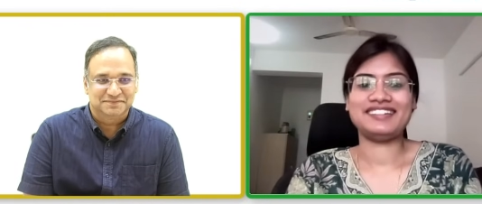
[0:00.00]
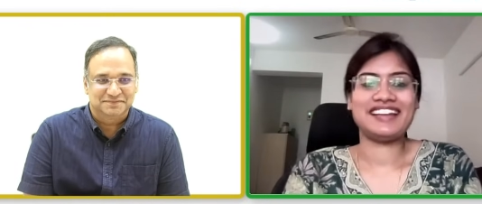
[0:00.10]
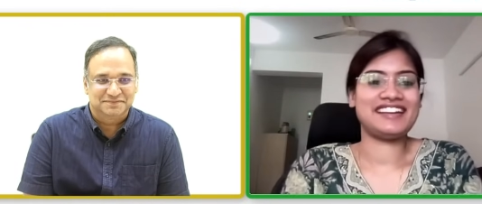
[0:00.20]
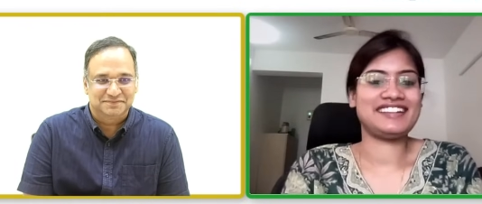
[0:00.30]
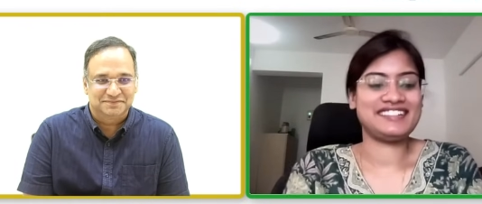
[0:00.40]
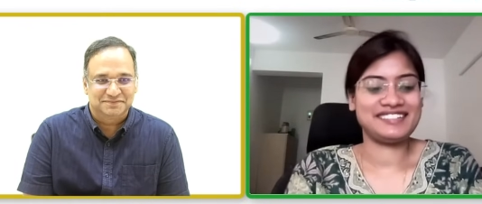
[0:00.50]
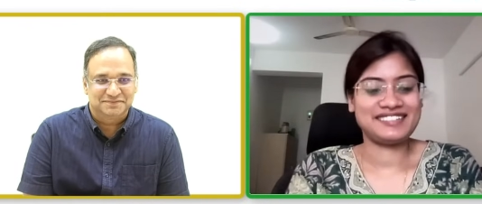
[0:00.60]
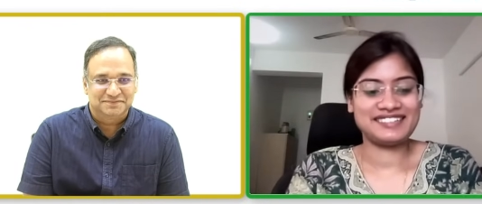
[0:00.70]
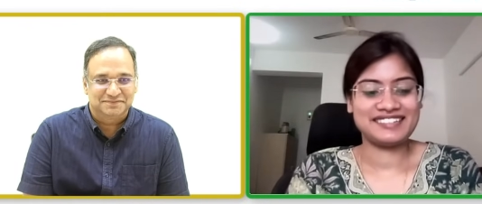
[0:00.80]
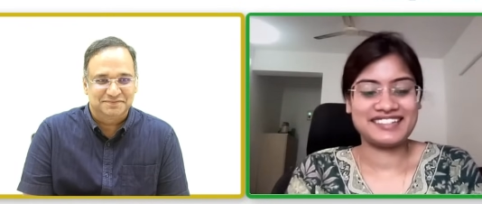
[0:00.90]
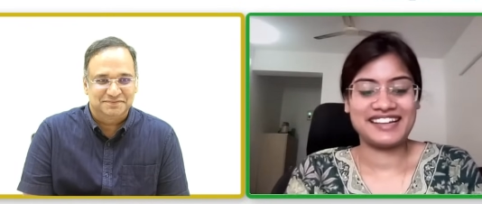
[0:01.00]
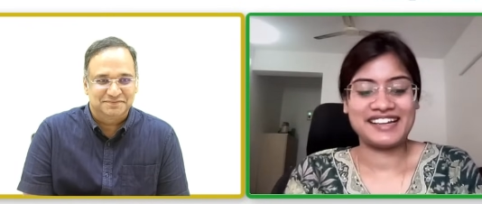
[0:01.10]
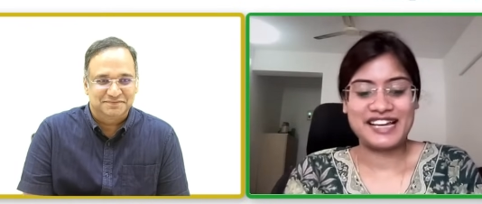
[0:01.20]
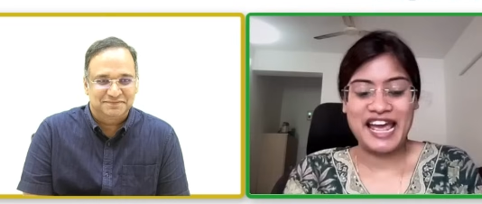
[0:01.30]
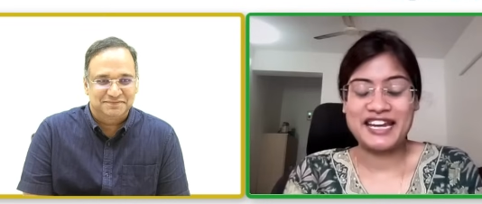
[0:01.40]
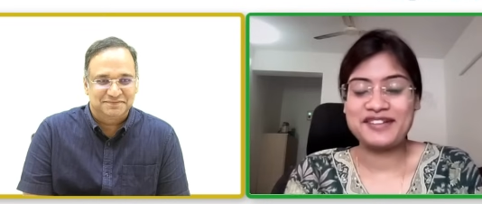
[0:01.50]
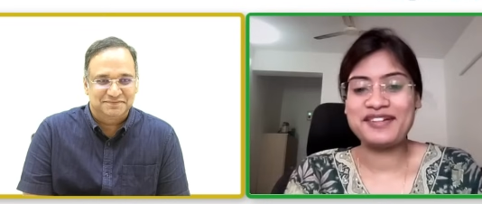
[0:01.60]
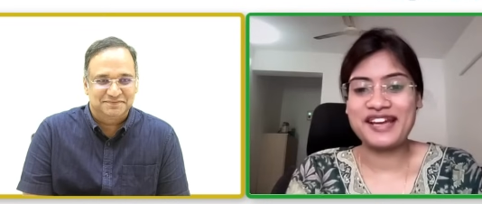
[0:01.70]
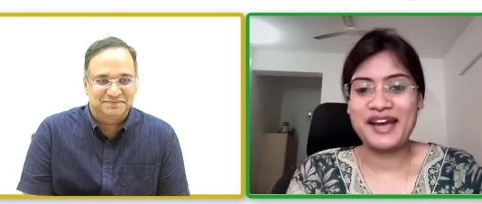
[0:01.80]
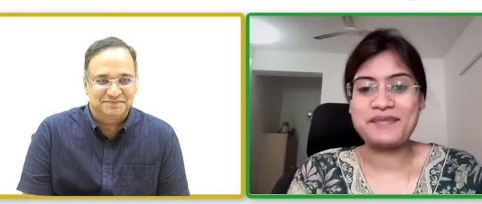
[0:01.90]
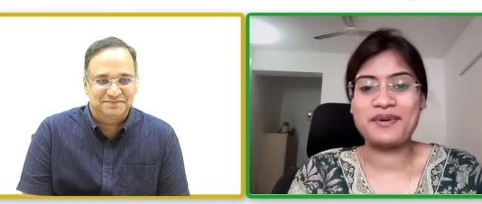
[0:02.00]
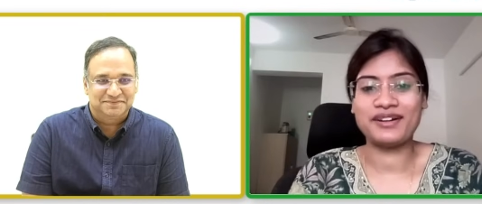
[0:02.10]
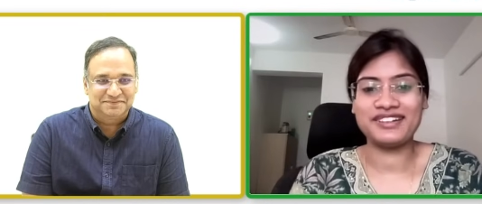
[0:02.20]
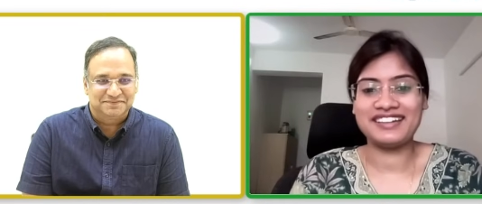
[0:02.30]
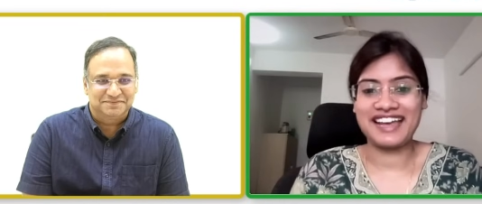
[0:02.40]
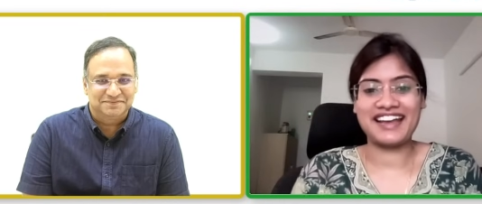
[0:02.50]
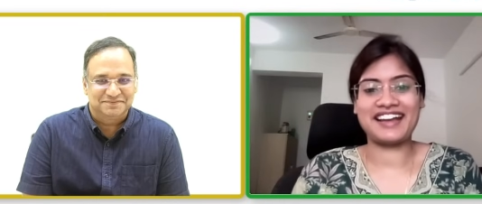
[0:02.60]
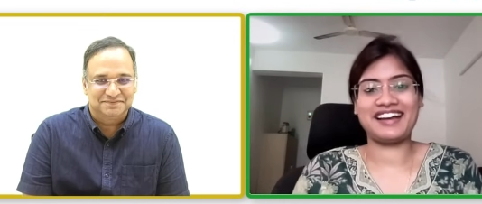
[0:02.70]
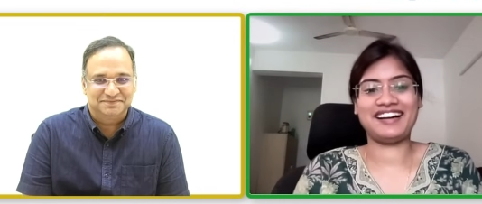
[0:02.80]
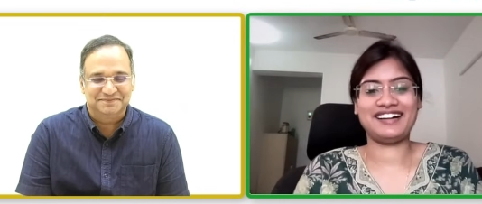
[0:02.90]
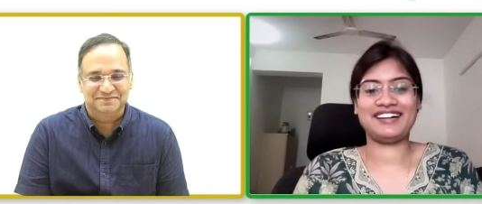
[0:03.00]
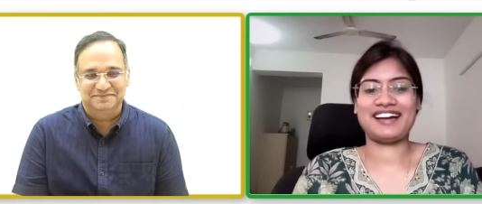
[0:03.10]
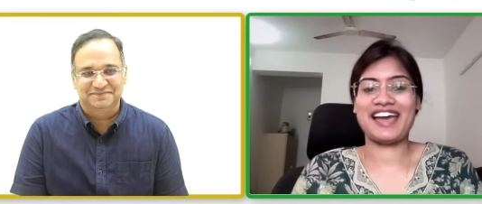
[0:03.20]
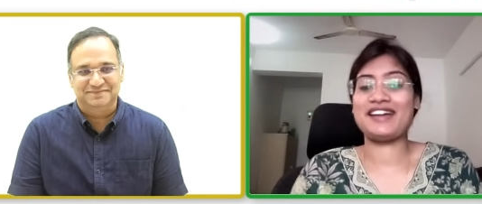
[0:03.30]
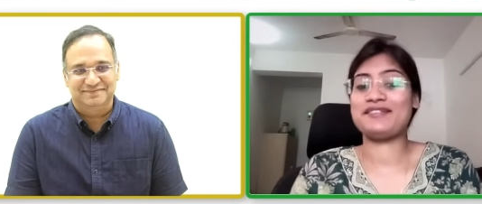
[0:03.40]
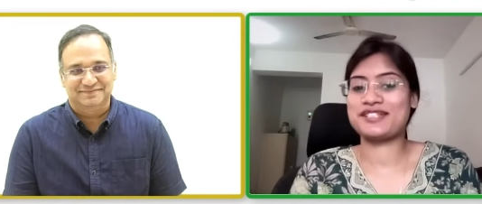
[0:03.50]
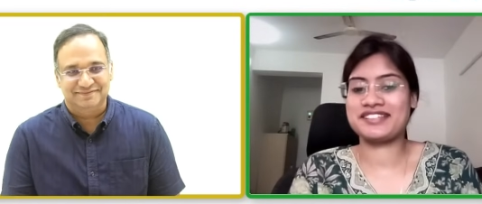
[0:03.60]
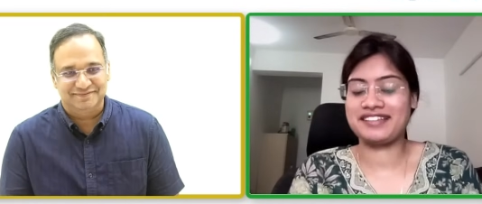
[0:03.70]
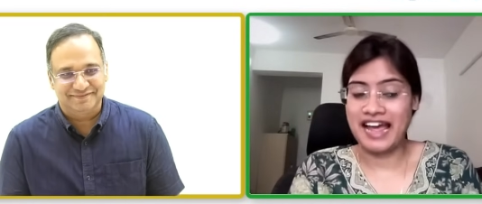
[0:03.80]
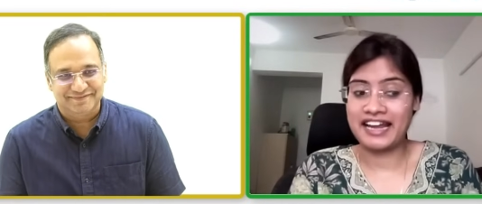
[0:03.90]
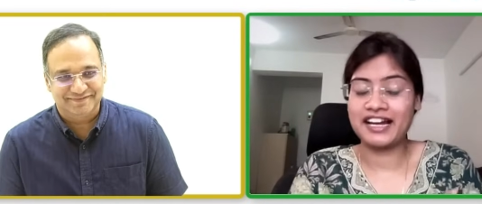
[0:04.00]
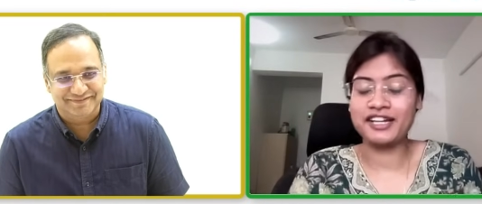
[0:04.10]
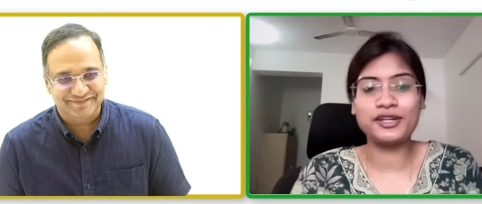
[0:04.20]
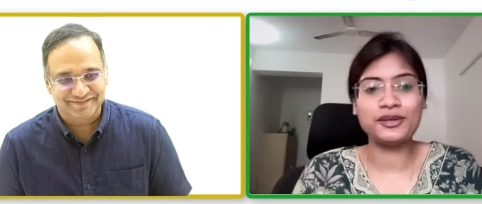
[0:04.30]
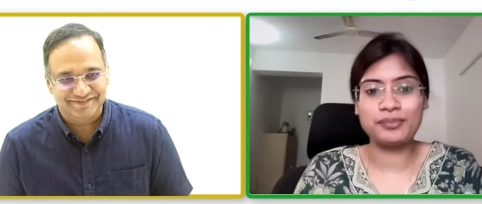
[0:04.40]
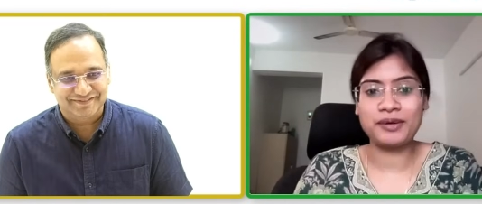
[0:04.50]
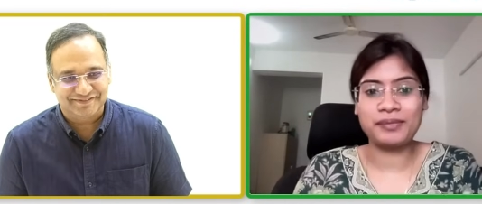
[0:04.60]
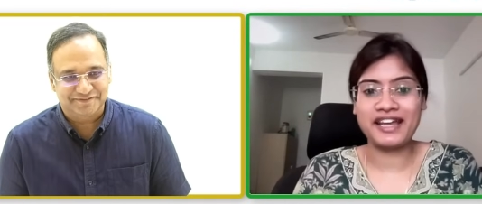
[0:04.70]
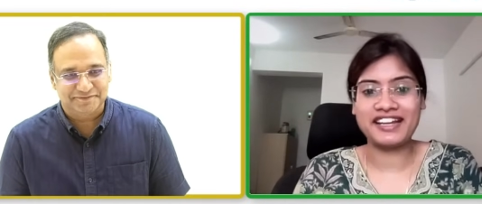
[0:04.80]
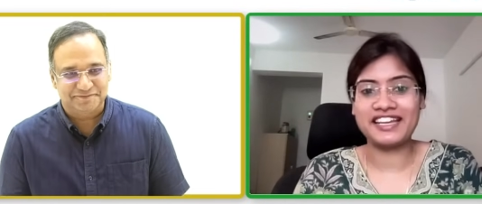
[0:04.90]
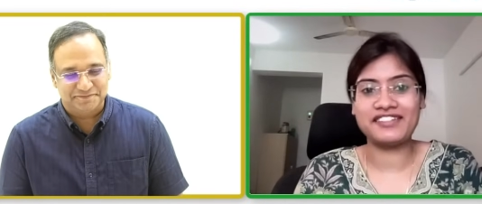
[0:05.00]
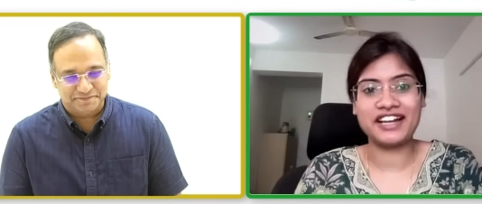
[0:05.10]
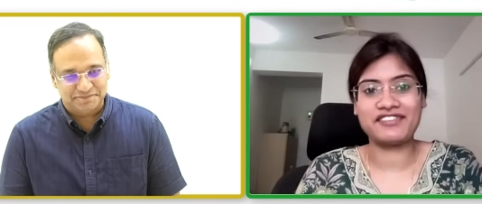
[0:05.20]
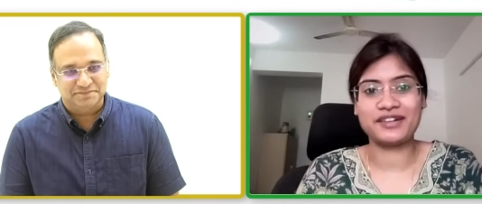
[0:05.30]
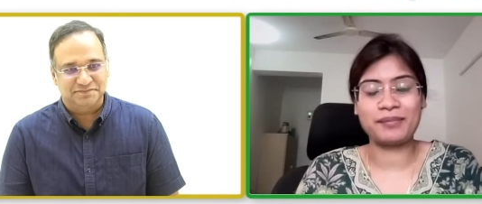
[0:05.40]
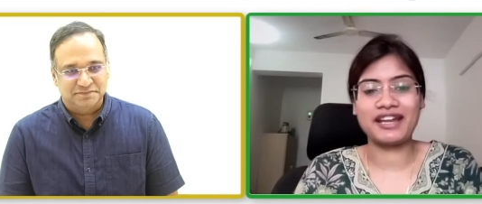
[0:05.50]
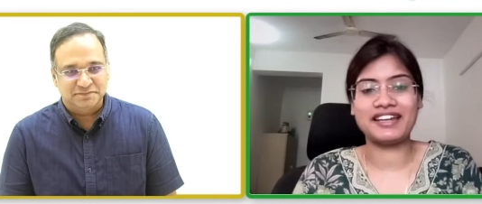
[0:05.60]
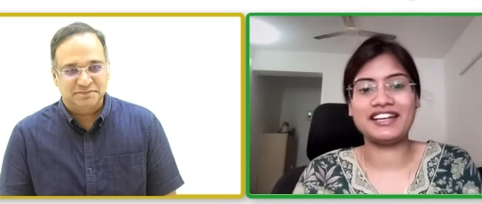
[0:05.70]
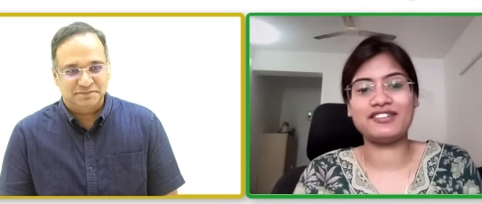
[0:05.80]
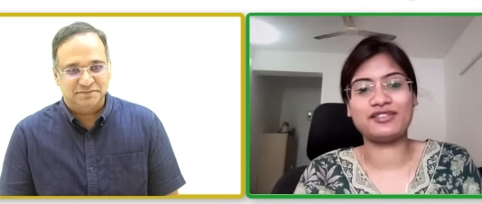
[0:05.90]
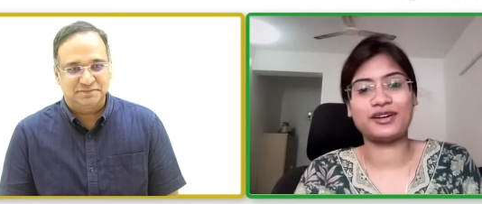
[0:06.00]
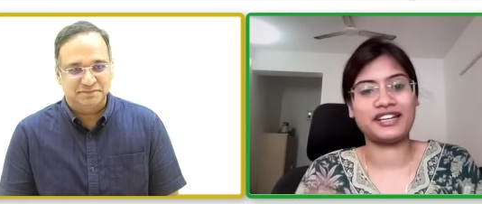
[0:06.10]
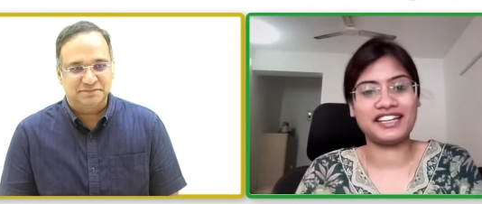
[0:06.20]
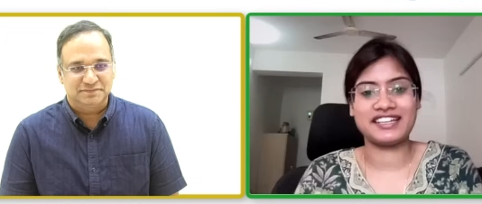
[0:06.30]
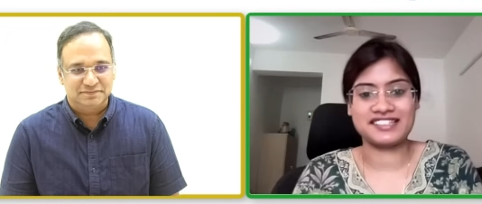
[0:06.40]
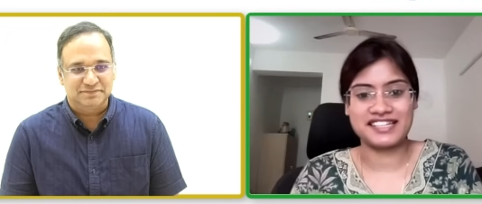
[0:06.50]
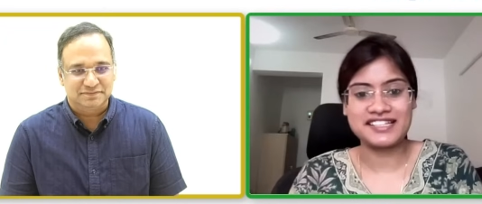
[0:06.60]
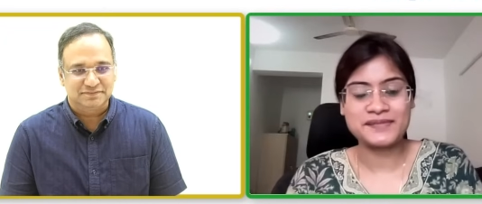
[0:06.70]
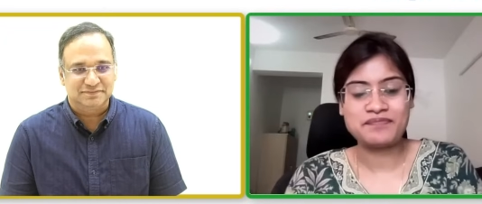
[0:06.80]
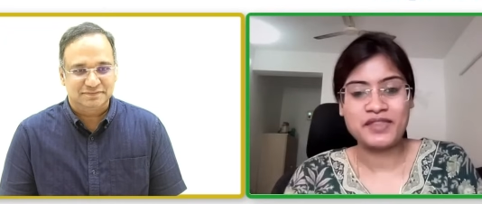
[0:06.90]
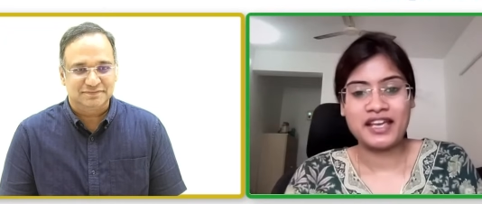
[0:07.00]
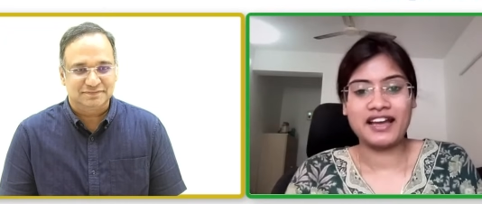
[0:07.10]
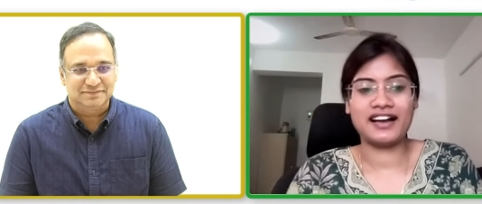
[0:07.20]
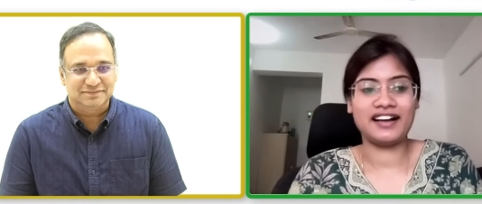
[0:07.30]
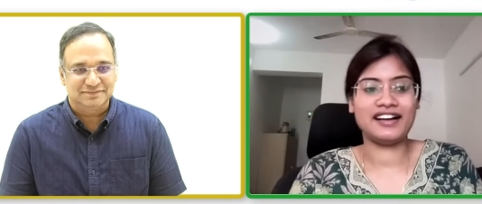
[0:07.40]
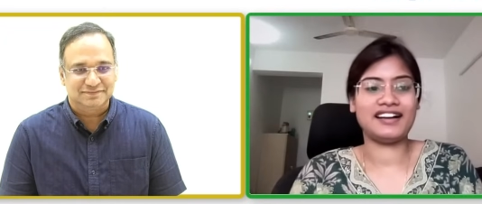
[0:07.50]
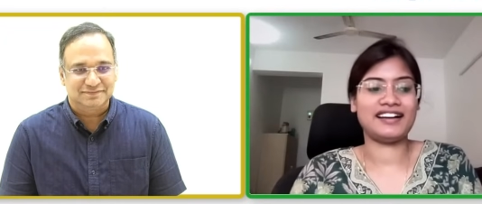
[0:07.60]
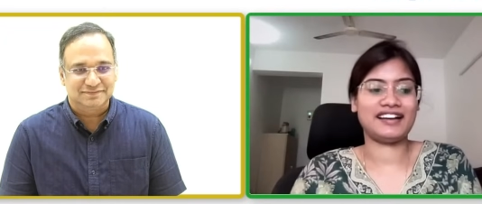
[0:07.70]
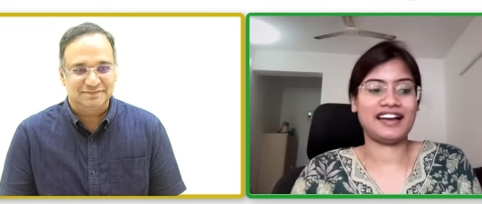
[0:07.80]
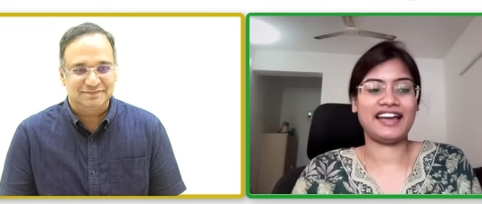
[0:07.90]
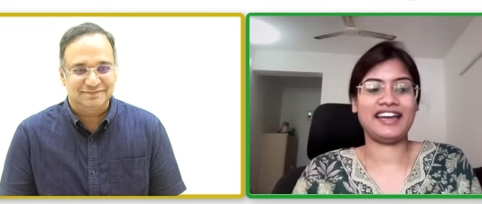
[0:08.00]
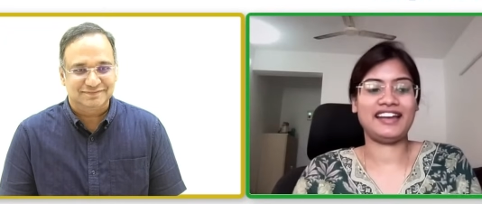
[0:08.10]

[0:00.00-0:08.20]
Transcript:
Speaker 1: like uh, anyway, I want like I was I continued preparing even after my need for INISS uh, I